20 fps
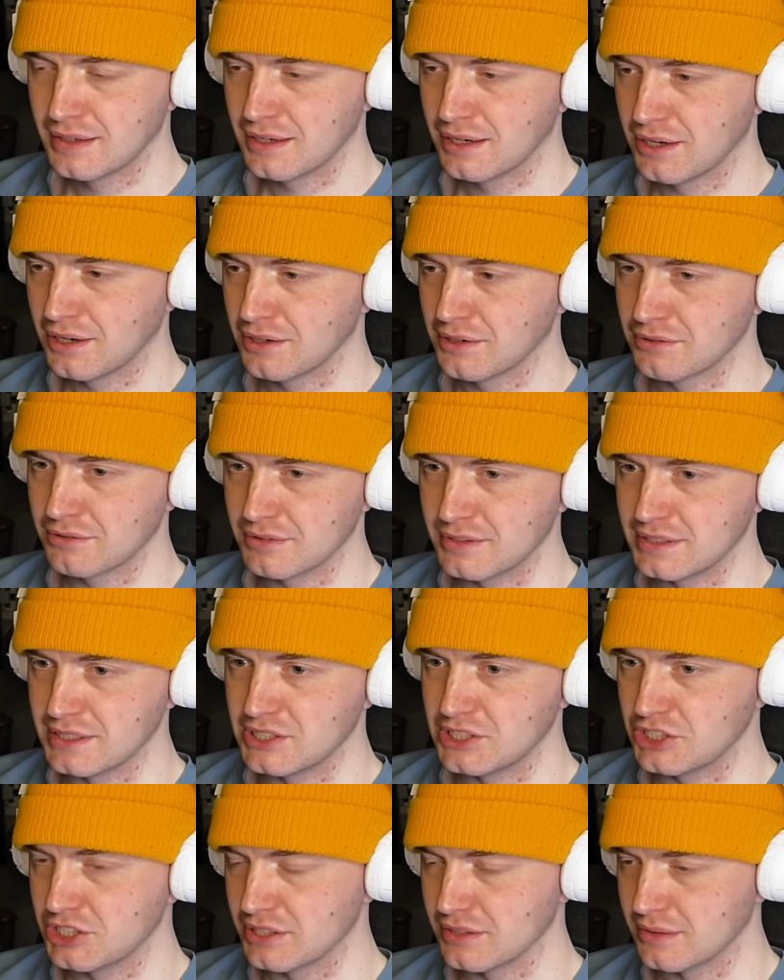Holy
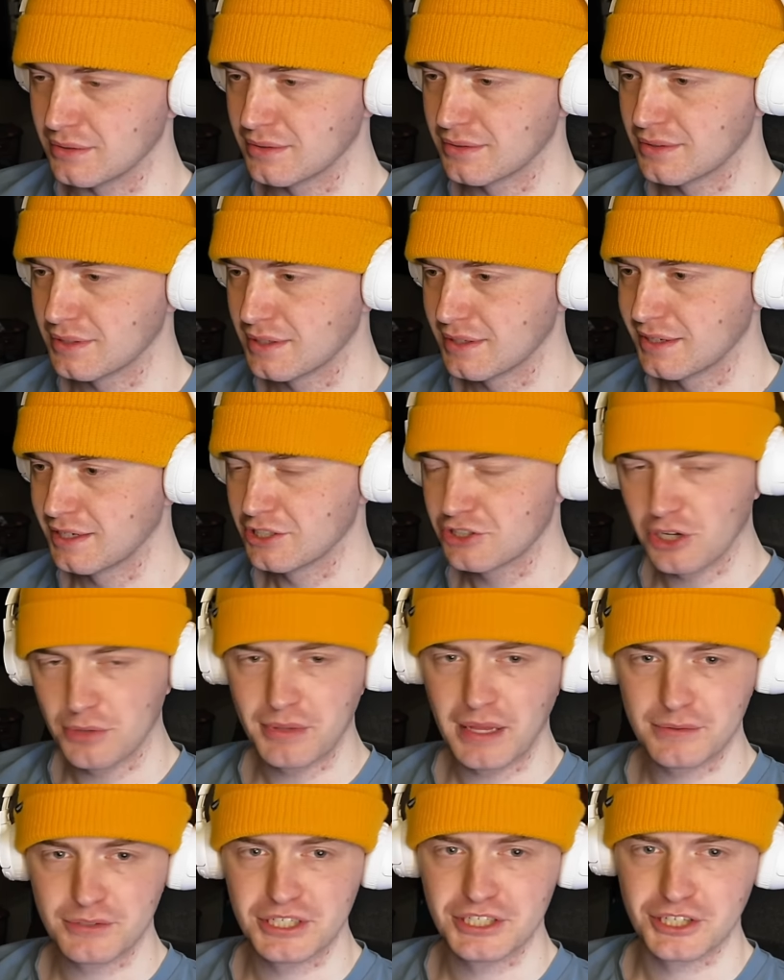shit.
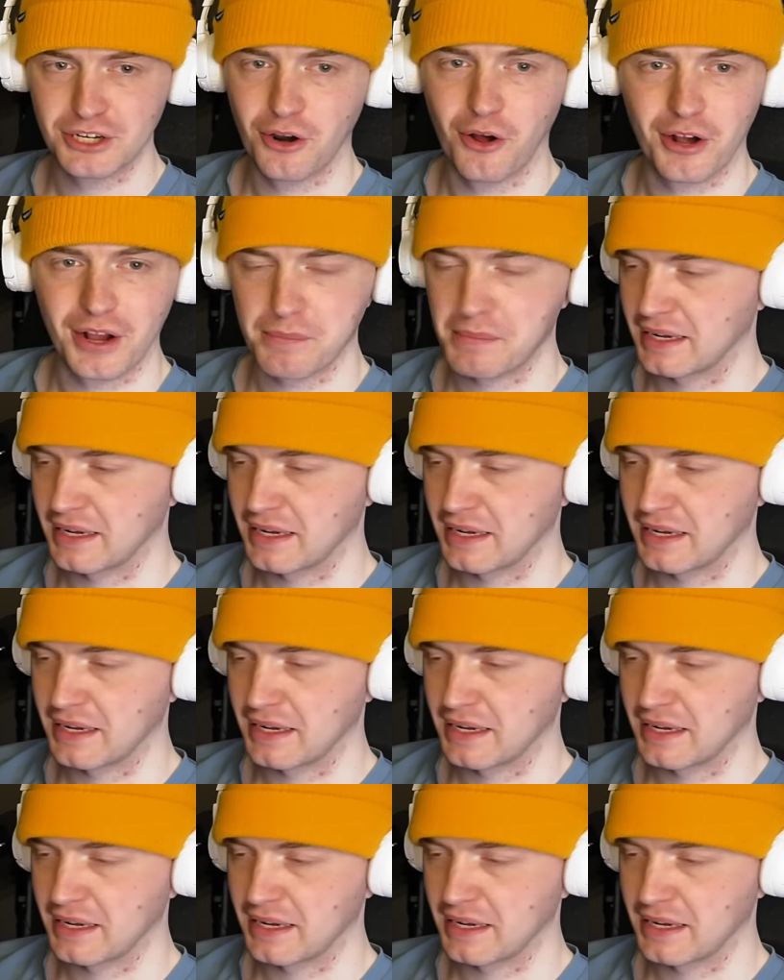Sometimes she's annoying,